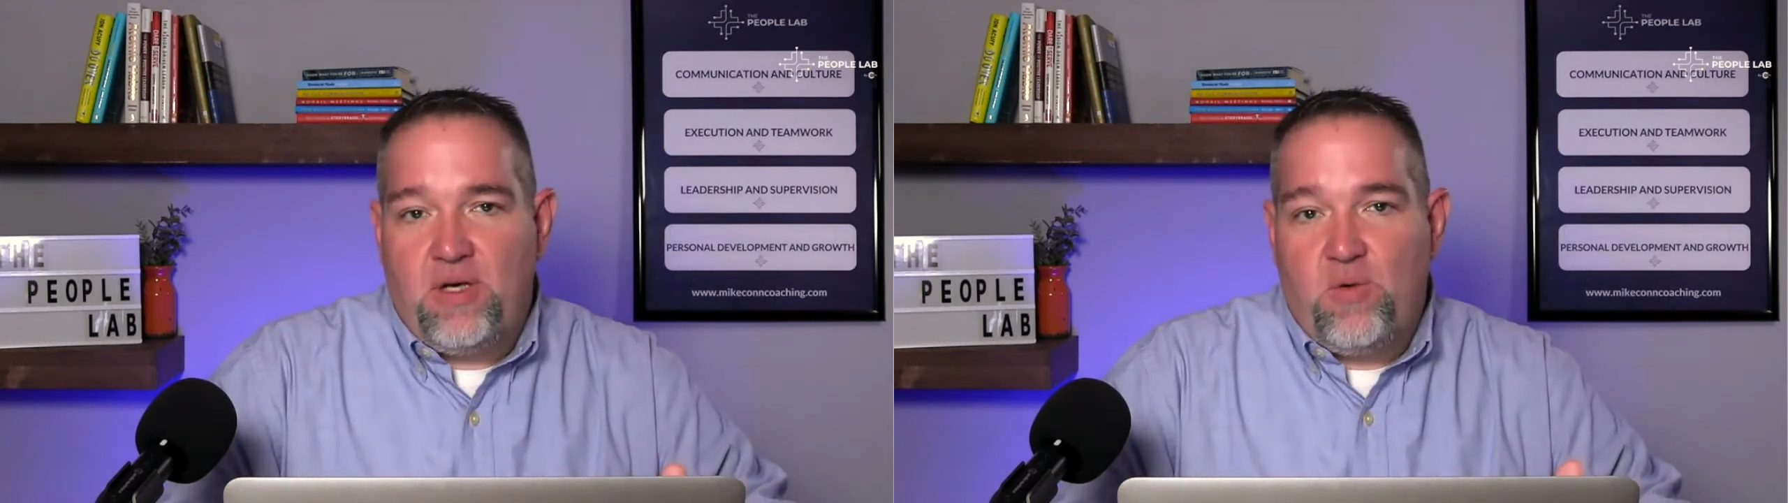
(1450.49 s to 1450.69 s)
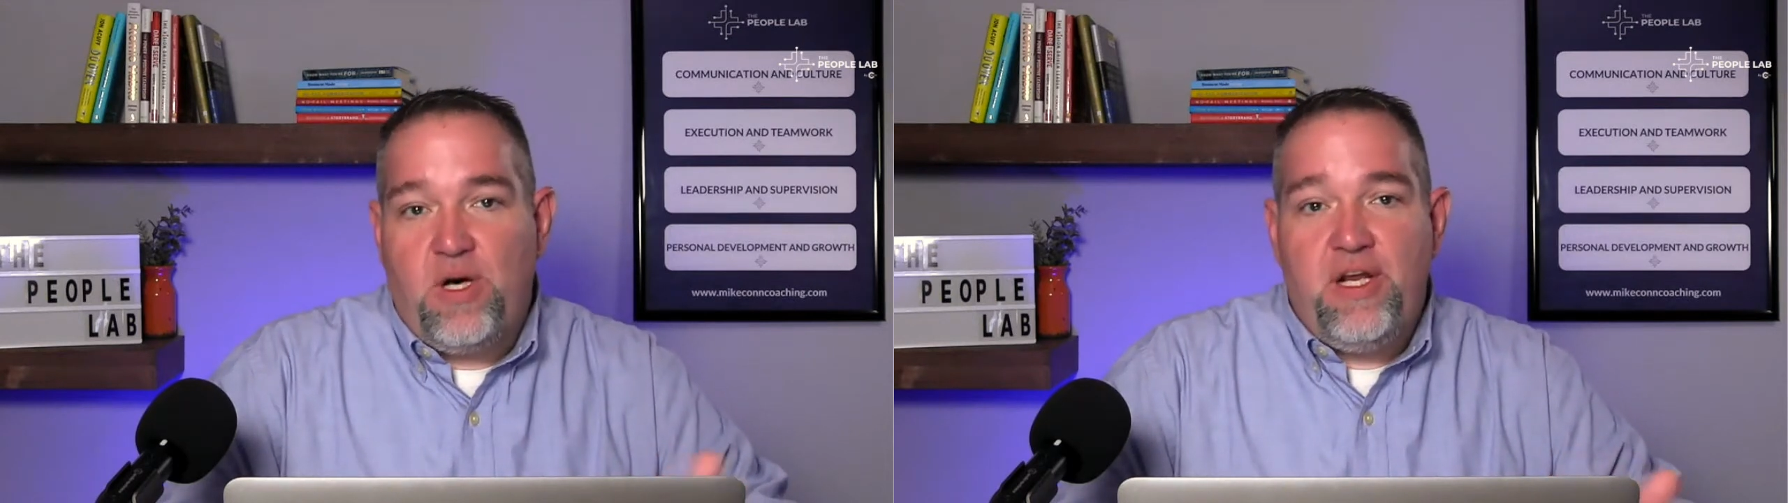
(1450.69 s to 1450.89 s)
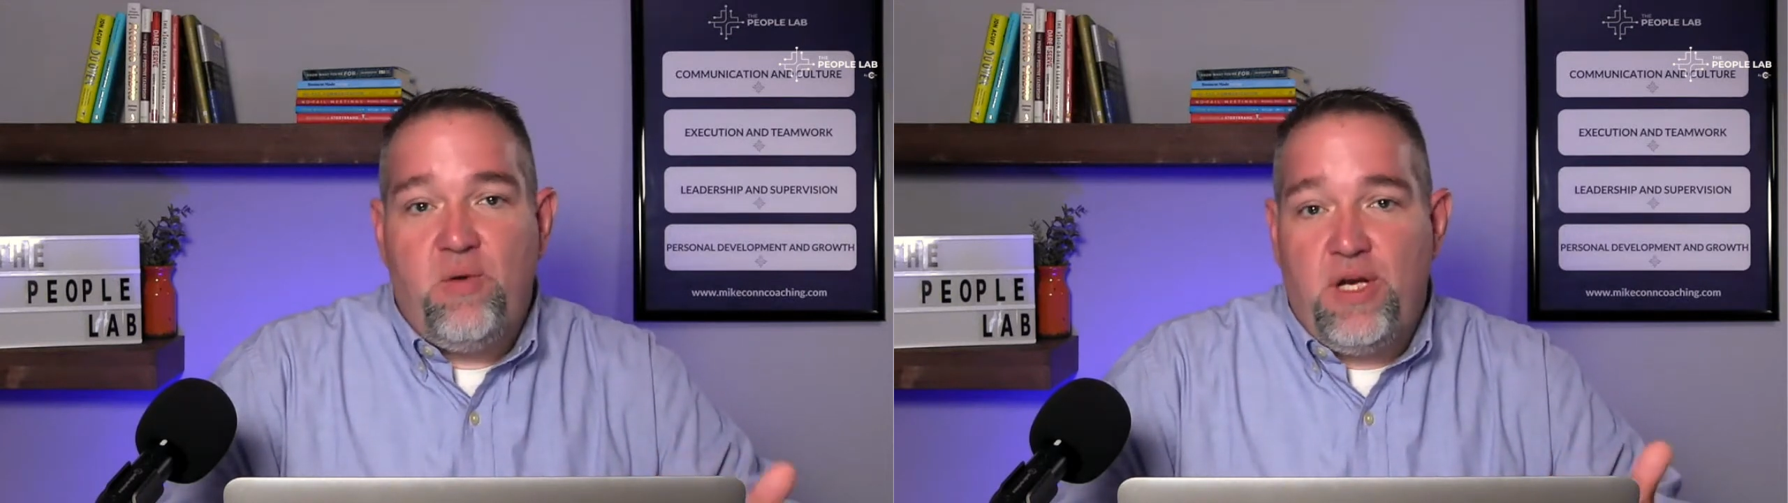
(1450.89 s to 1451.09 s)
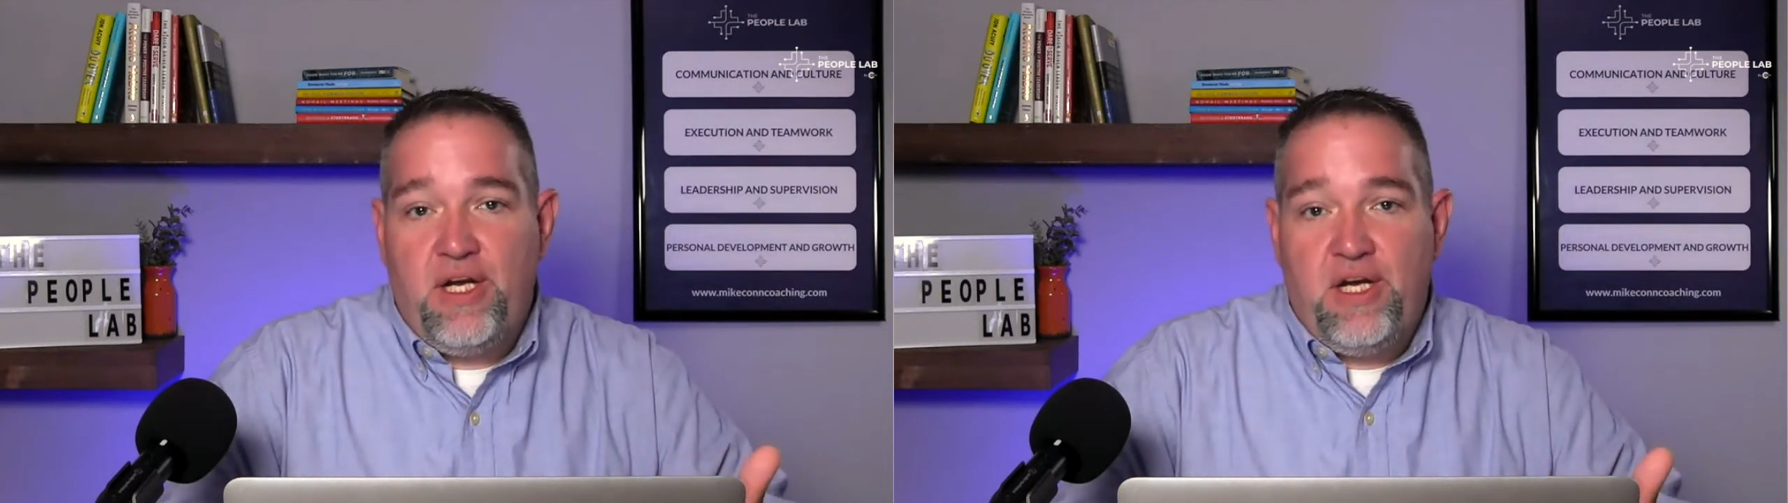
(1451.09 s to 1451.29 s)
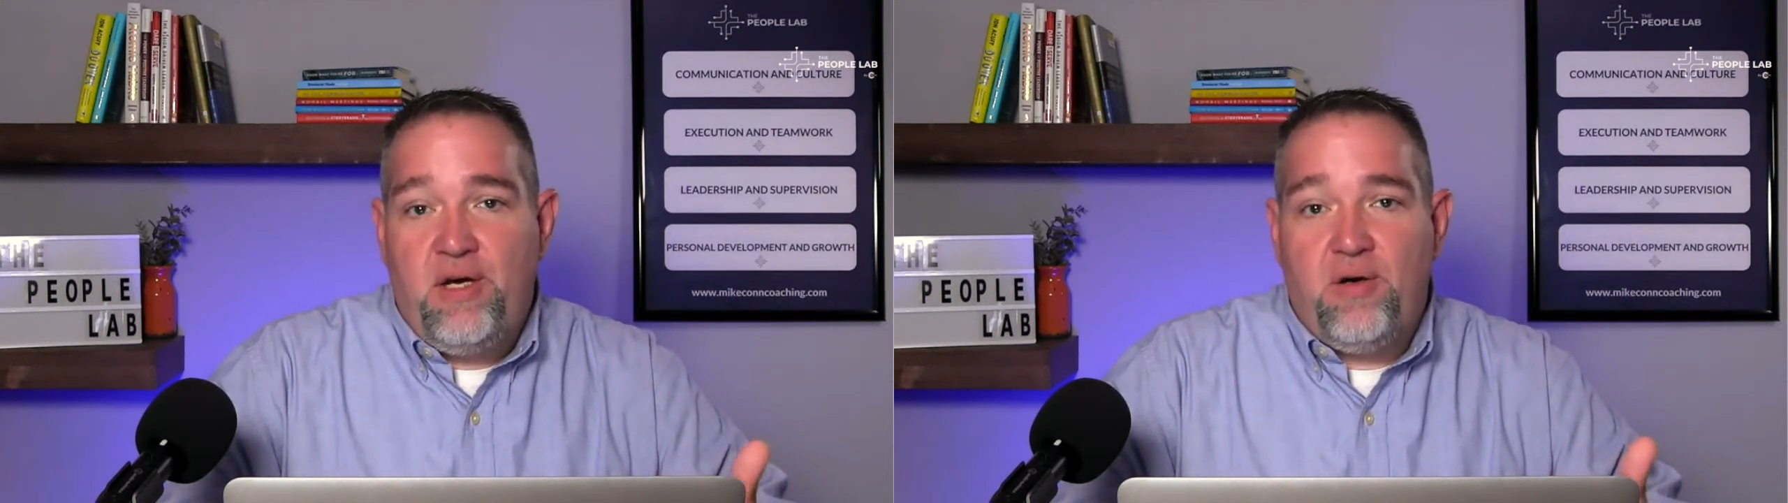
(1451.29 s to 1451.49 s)
Where do you want to
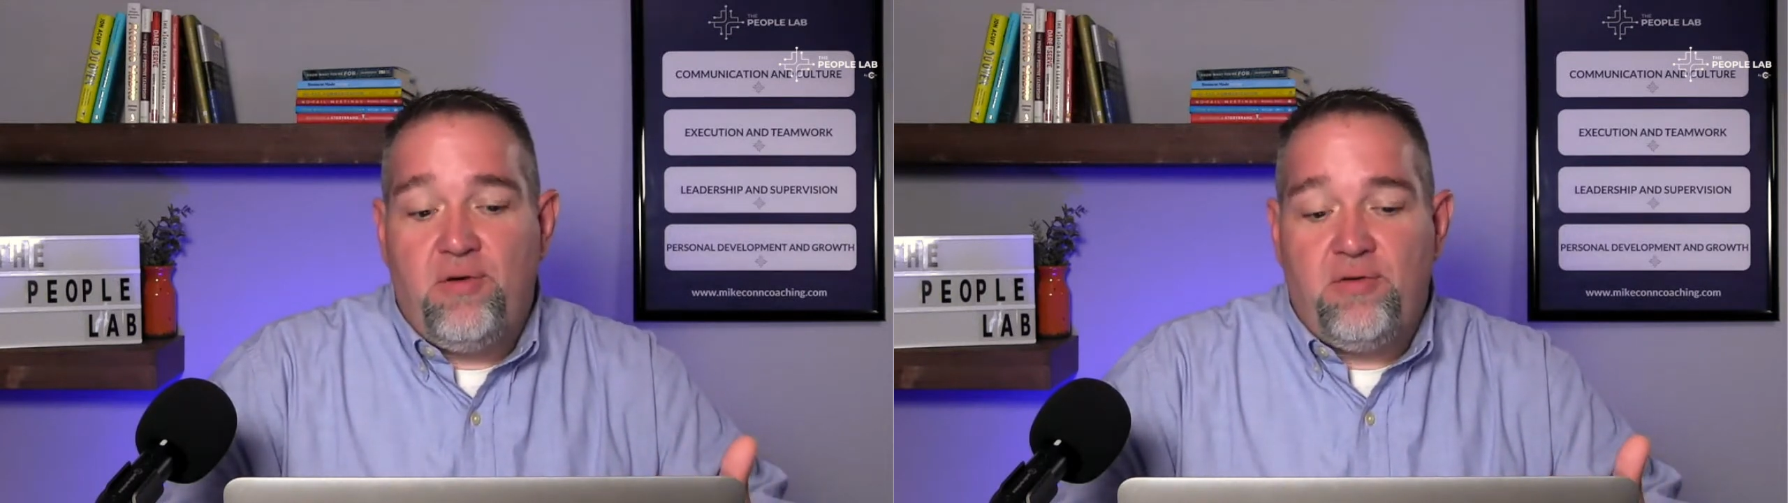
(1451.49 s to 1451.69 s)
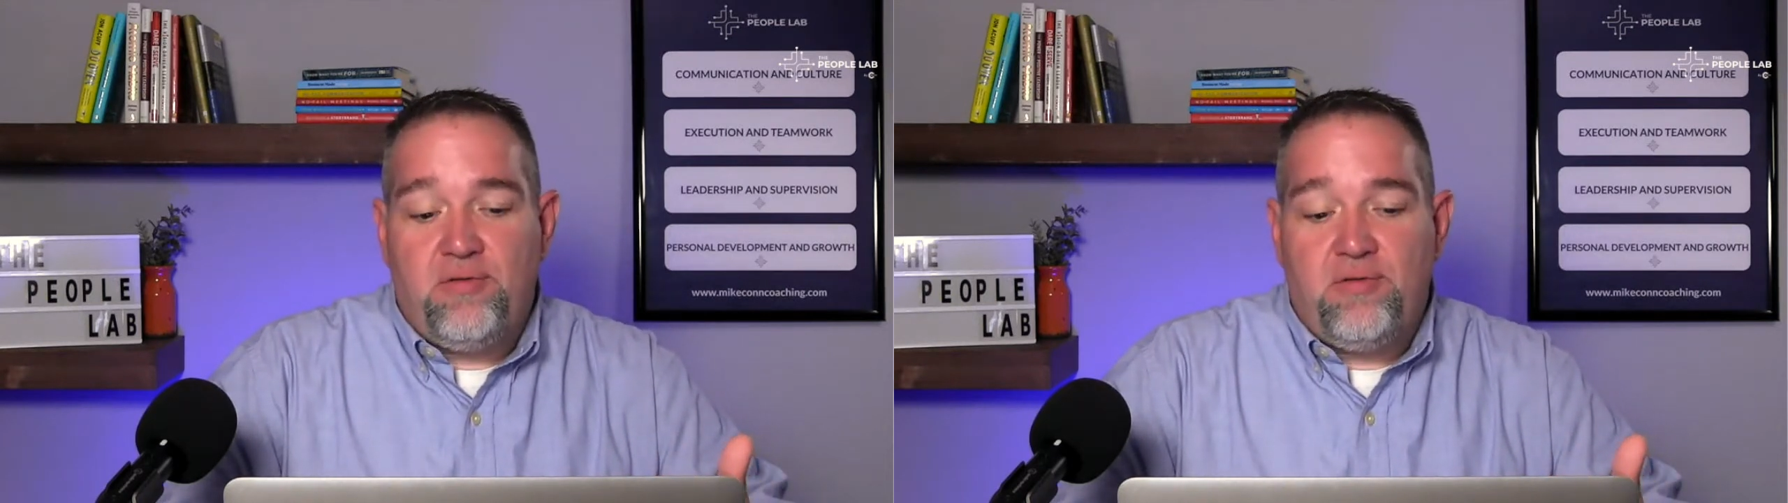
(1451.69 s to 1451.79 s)
go?